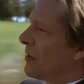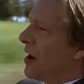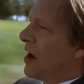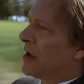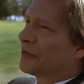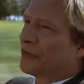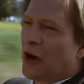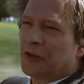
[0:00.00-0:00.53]

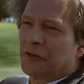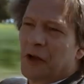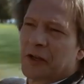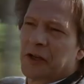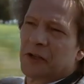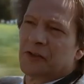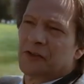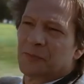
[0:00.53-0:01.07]
Uh, Star
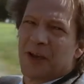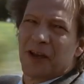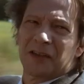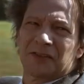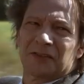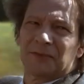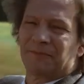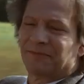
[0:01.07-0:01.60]
Trek isn't
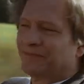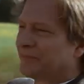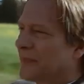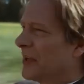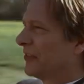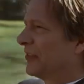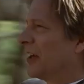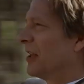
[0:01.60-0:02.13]
space.
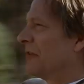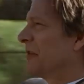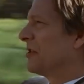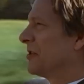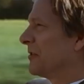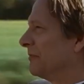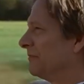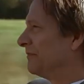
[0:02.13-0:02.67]
That's
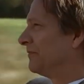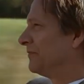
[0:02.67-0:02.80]
television.